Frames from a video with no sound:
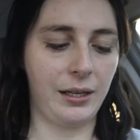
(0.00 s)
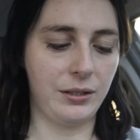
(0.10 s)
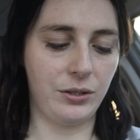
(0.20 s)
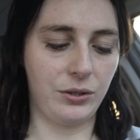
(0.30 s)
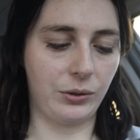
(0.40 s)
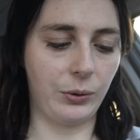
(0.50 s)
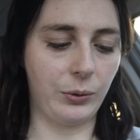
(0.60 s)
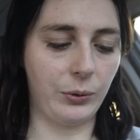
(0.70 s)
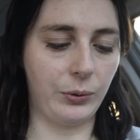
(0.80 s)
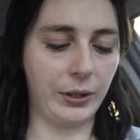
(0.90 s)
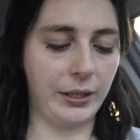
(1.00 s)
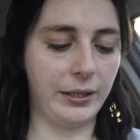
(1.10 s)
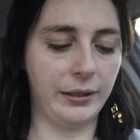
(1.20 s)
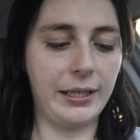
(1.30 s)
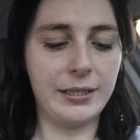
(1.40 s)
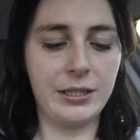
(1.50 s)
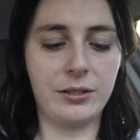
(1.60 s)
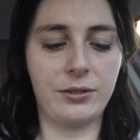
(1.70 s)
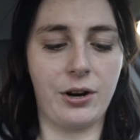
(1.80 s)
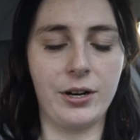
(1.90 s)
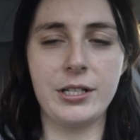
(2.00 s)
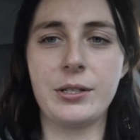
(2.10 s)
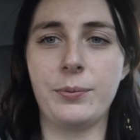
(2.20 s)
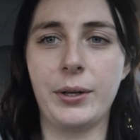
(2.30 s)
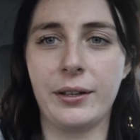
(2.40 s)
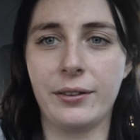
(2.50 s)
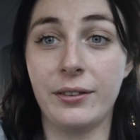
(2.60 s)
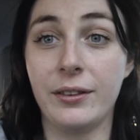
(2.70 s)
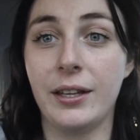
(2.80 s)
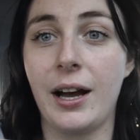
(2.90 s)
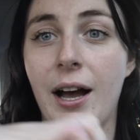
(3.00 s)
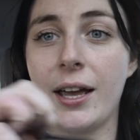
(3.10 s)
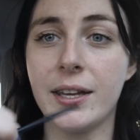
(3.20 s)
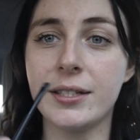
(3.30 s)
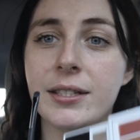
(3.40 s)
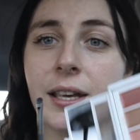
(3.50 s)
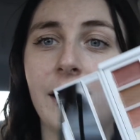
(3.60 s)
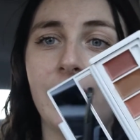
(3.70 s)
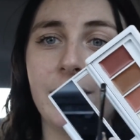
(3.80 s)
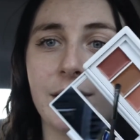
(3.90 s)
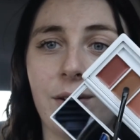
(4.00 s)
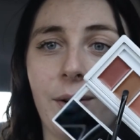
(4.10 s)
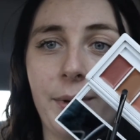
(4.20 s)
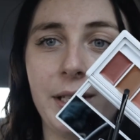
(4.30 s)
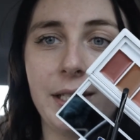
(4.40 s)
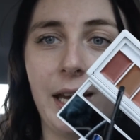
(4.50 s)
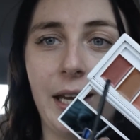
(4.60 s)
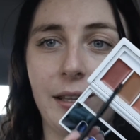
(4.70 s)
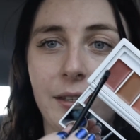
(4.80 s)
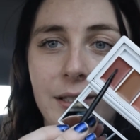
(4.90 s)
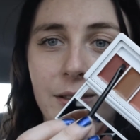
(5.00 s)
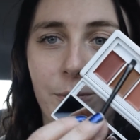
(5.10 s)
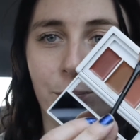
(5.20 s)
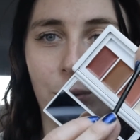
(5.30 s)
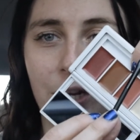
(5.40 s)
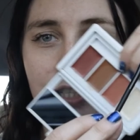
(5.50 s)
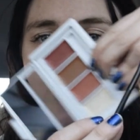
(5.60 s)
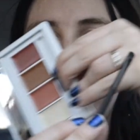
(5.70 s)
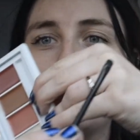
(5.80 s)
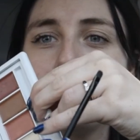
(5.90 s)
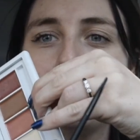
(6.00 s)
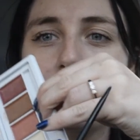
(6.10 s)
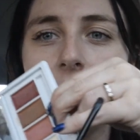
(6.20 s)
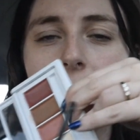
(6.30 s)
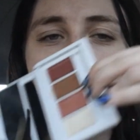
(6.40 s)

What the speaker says: So let's start with the eyes. So I'm going to take this little brush that comes with it.